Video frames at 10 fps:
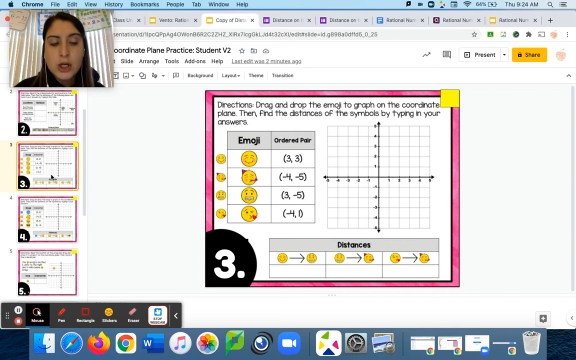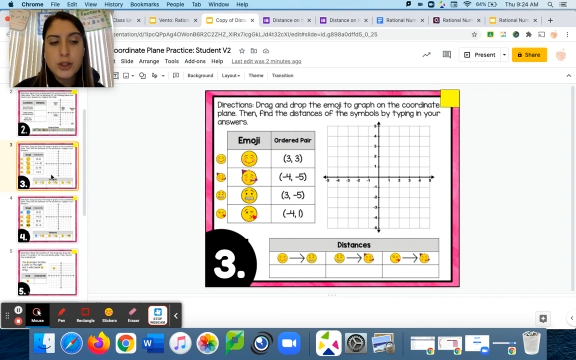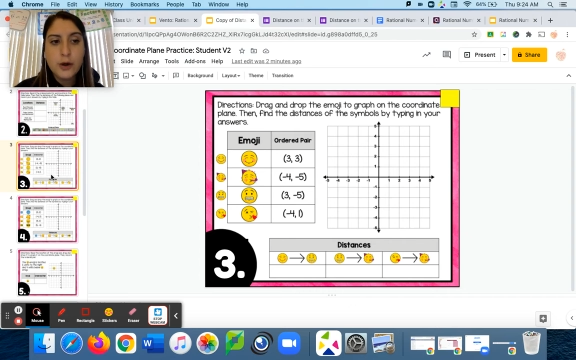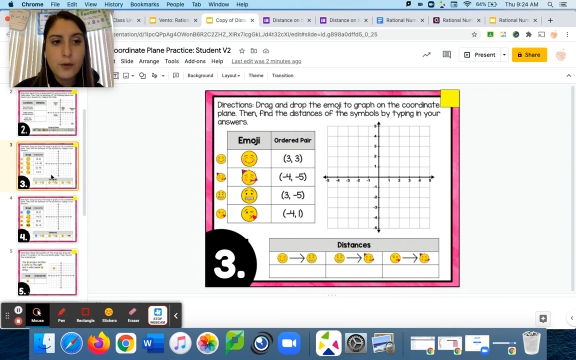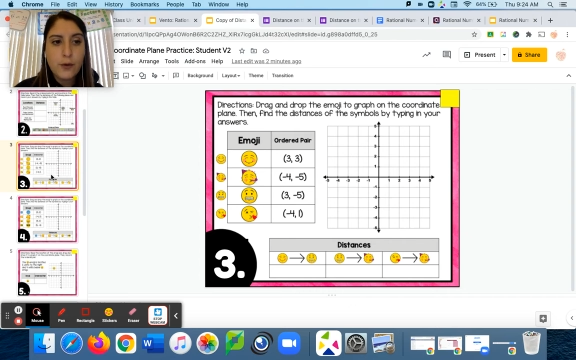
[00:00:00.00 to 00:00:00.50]

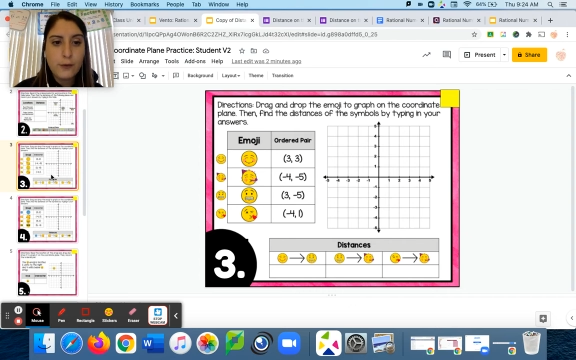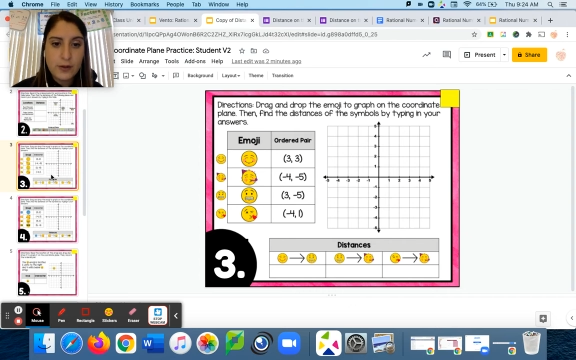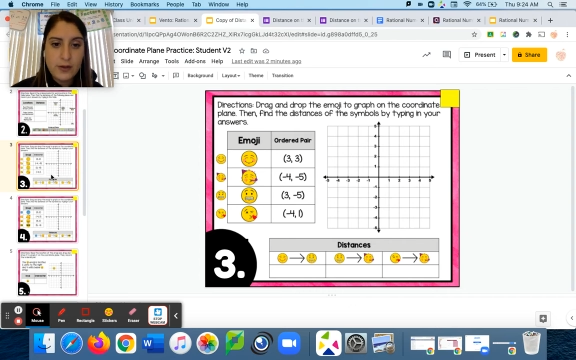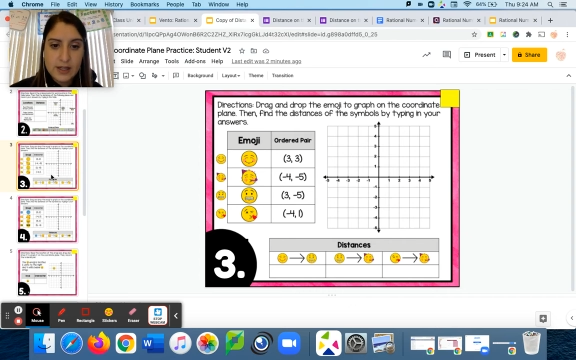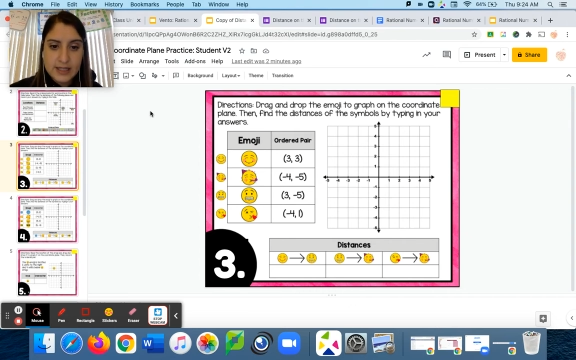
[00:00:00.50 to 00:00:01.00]
So
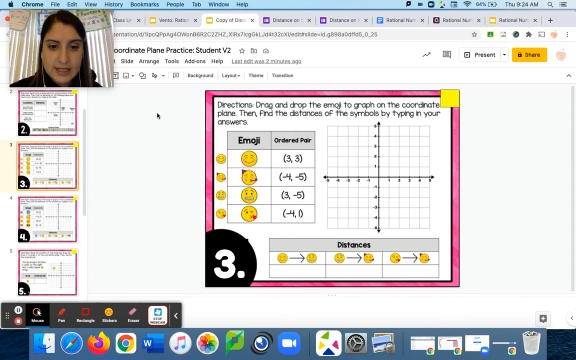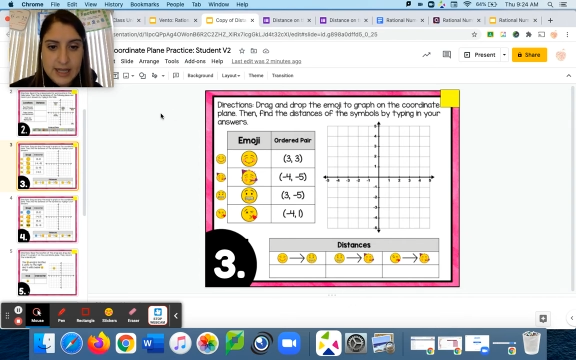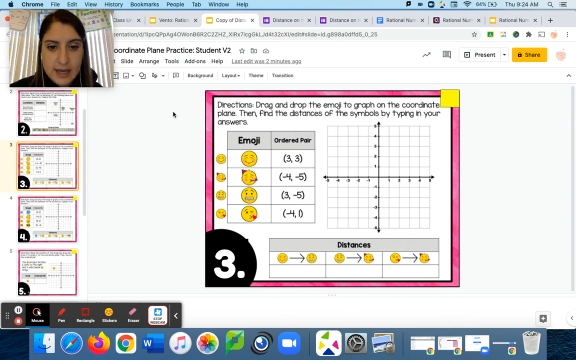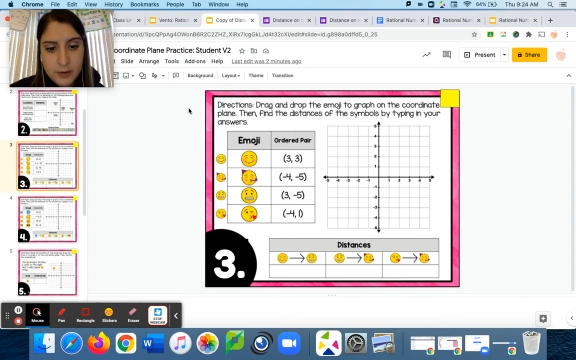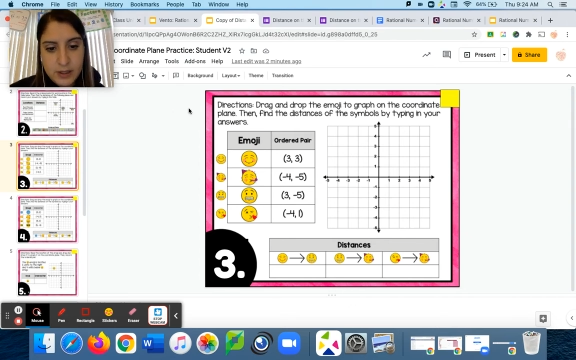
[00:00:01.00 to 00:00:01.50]
for this
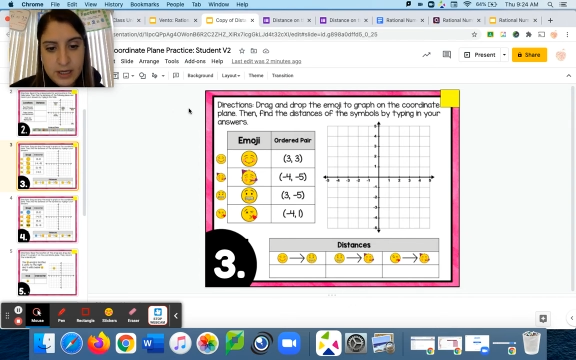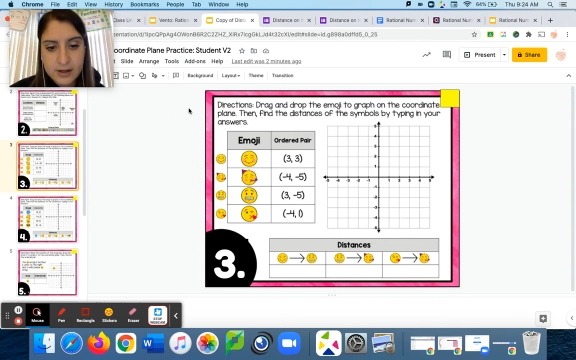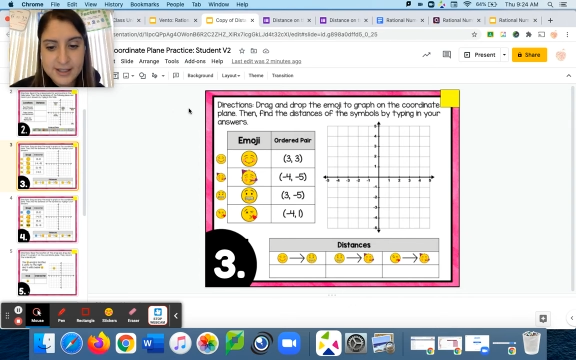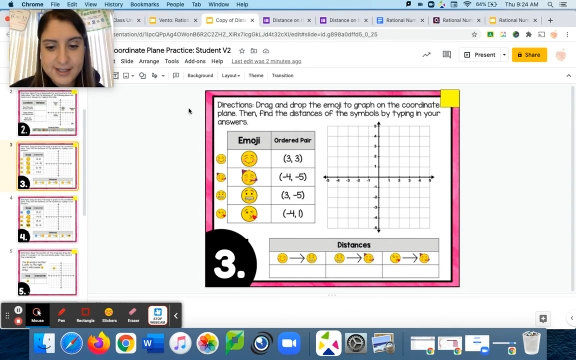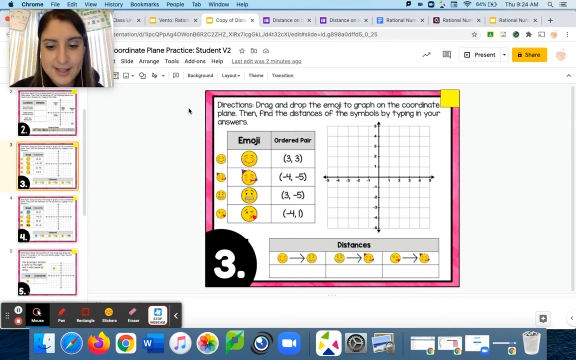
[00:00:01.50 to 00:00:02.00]
example
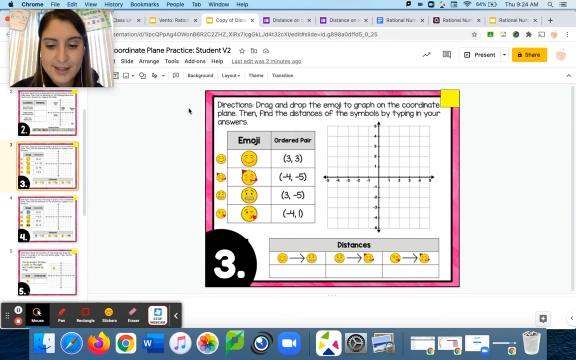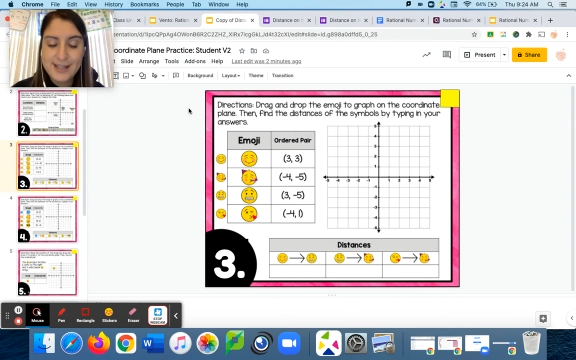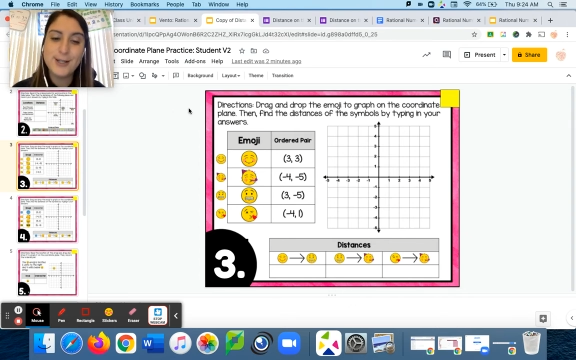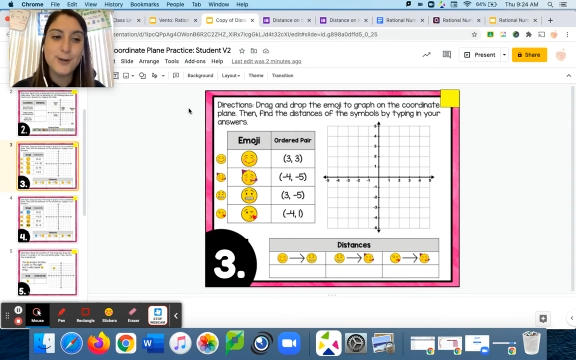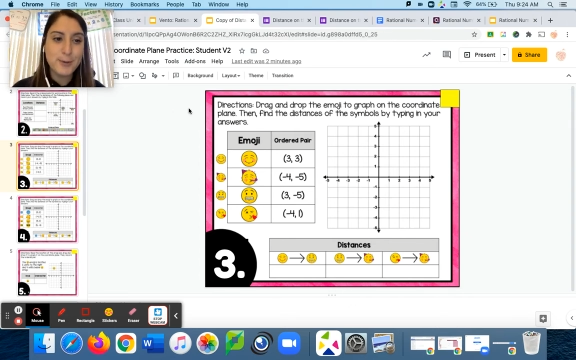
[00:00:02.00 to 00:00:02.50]
here, because
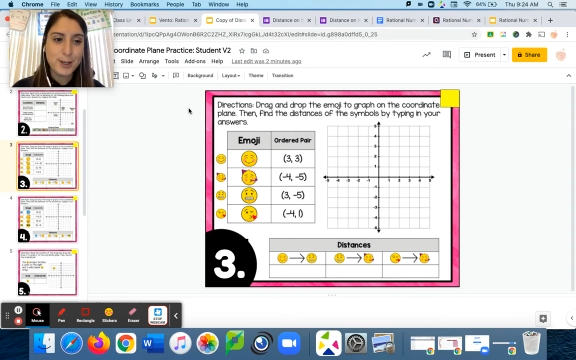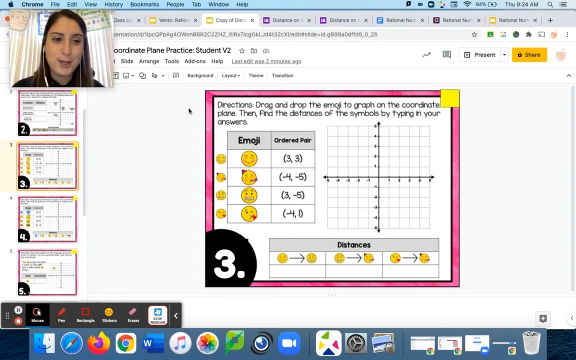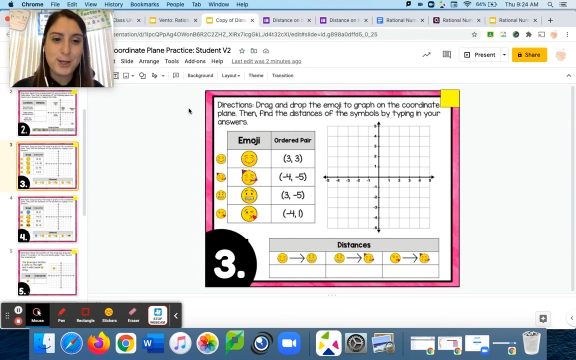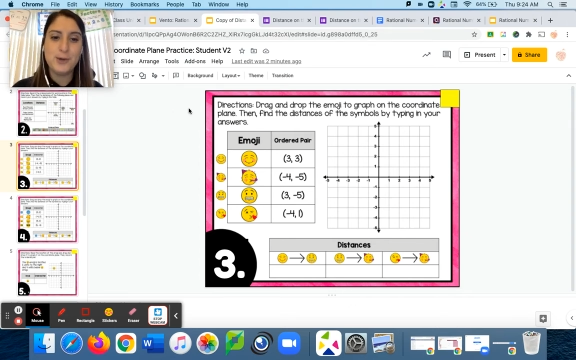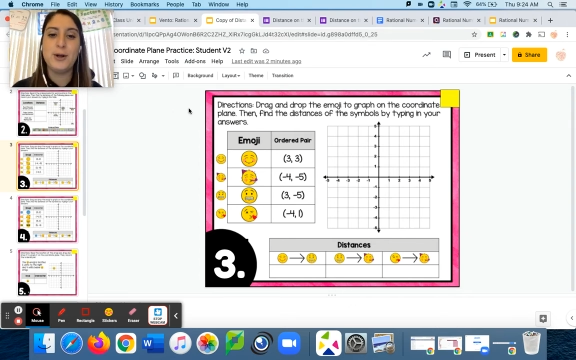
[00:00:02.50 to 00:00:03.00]
these are pretty
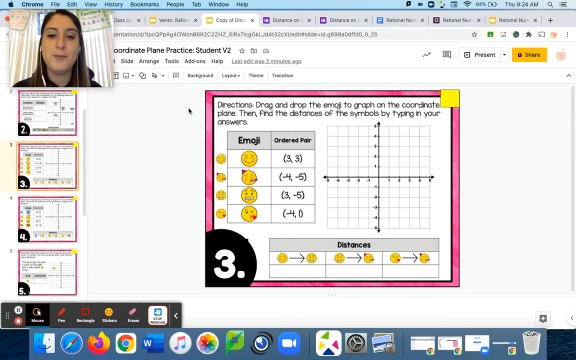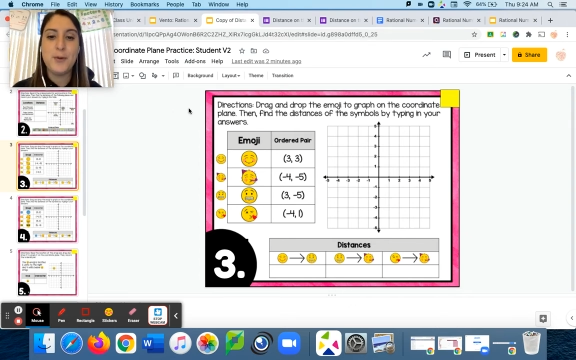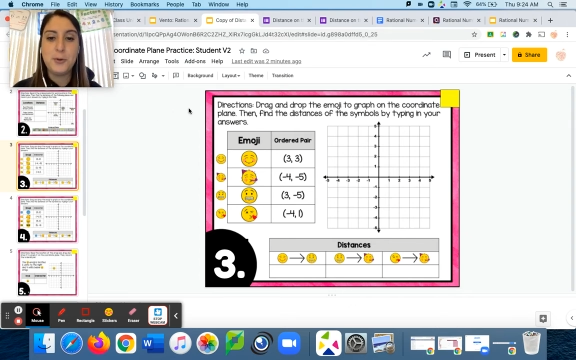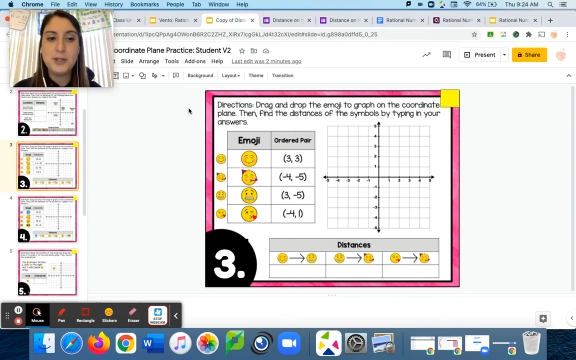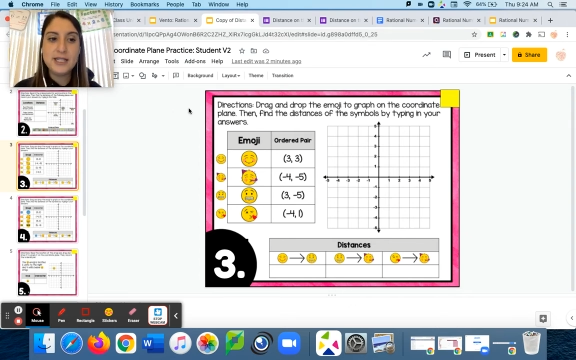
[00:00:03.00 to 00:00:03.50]
cute, they're
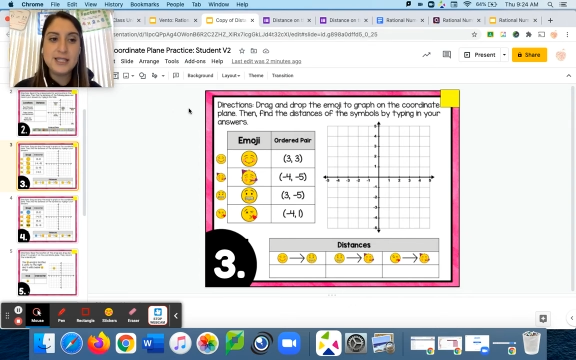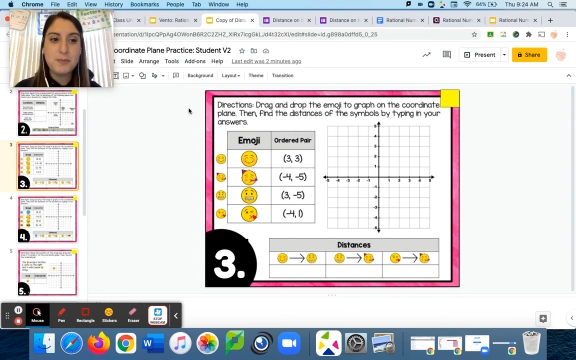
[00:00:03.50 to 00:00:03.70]
emojis,